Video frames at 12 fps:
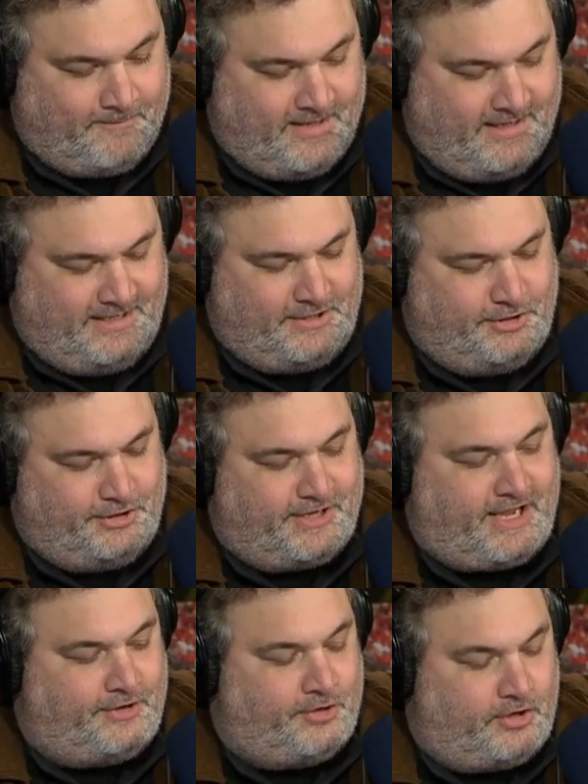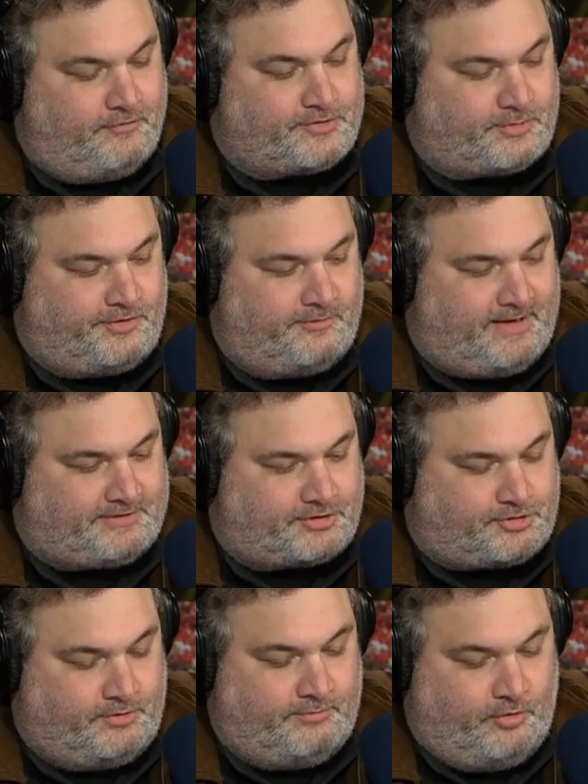you, you, get nervous when you're about to
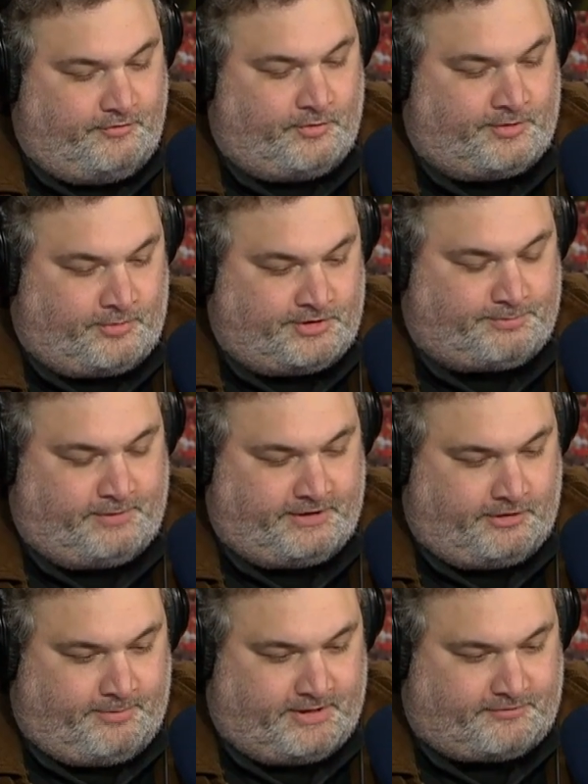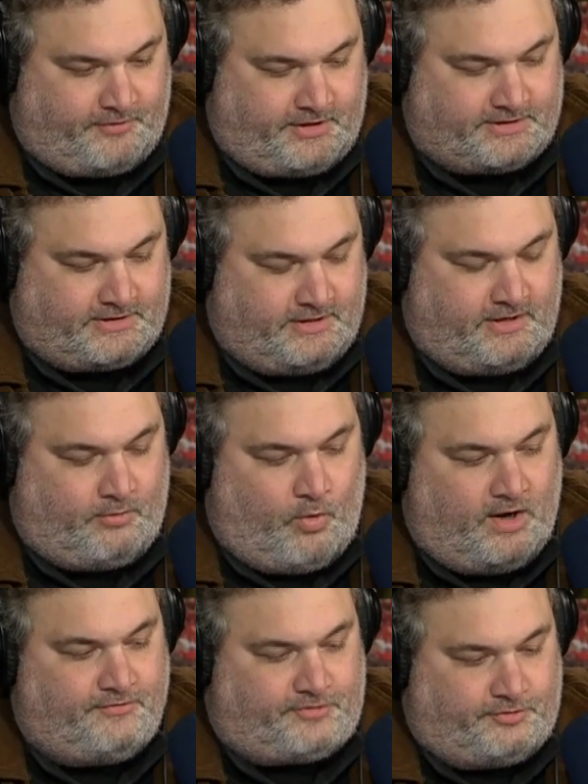shoot a movie with him or he's playing your best friend because uh,
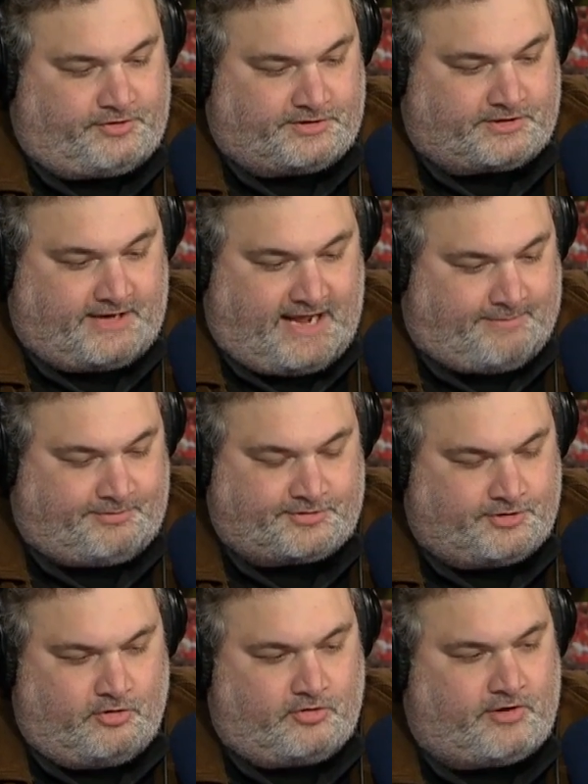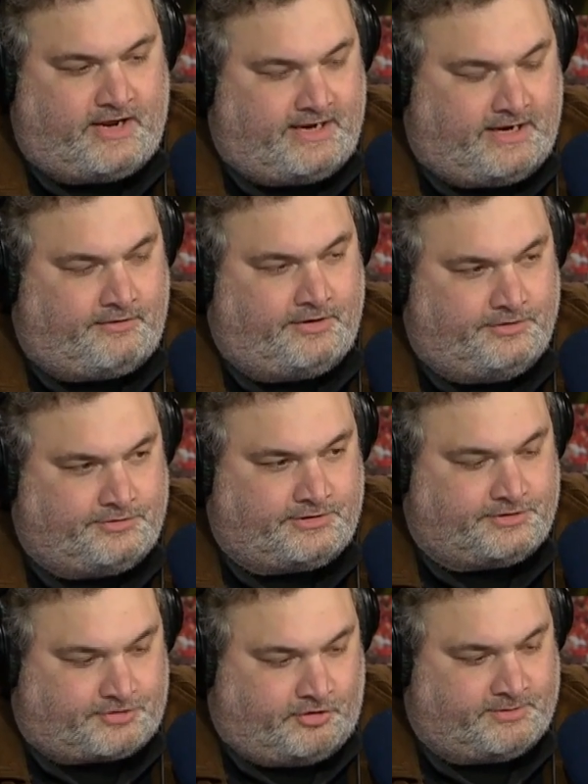one of two things are going to happen. There's no gray area
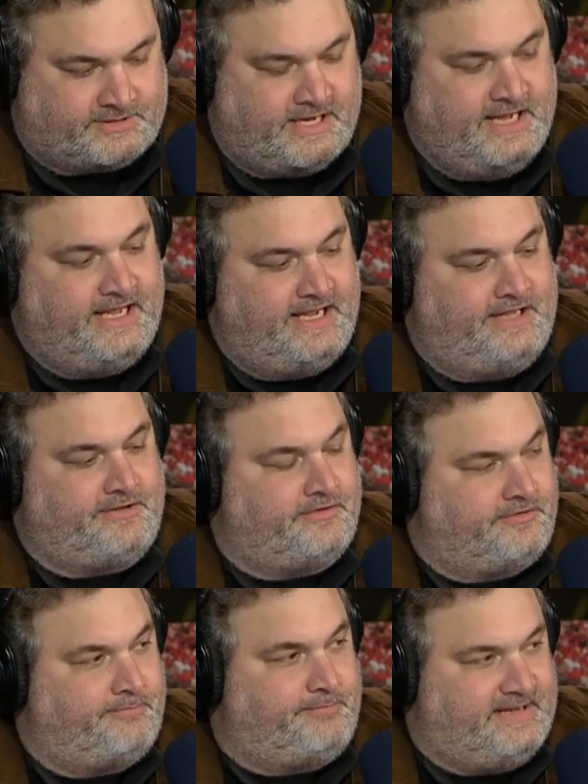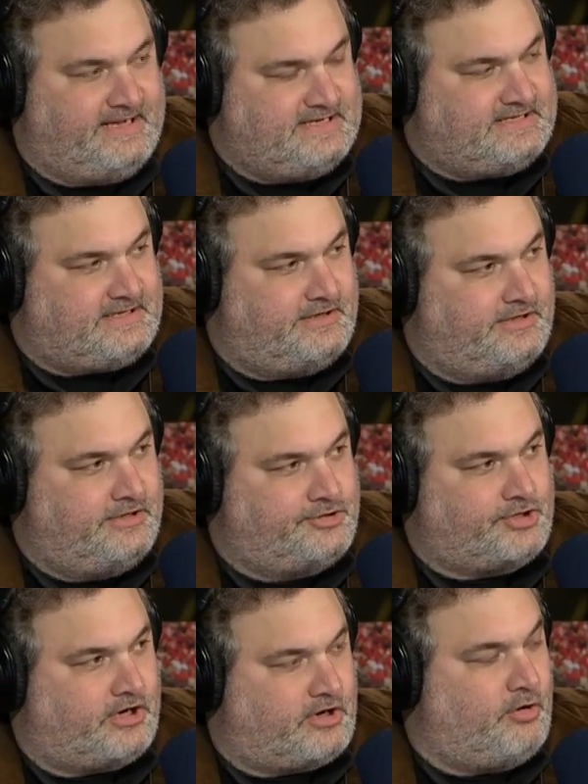usually in showbiz. Either they're the biggest
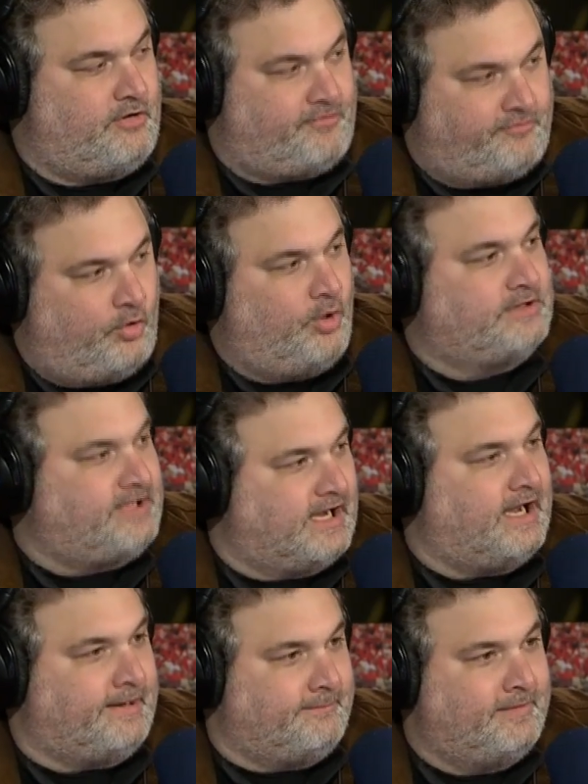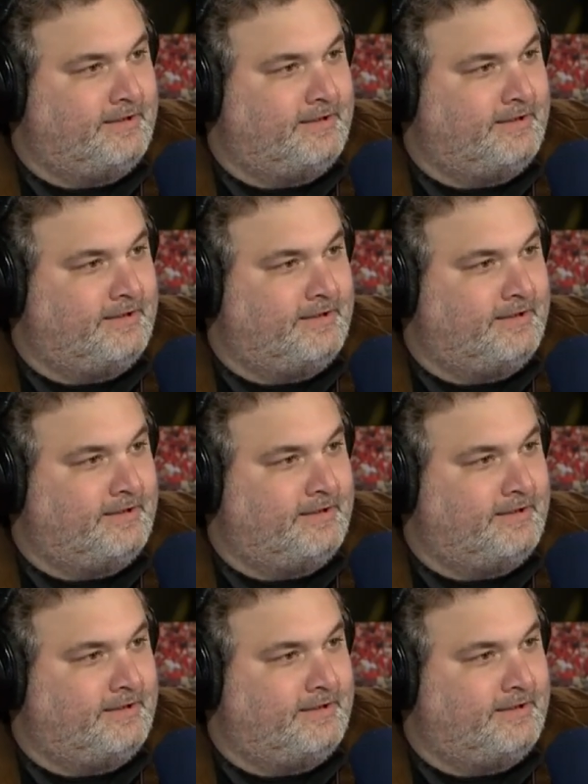jerk off of all time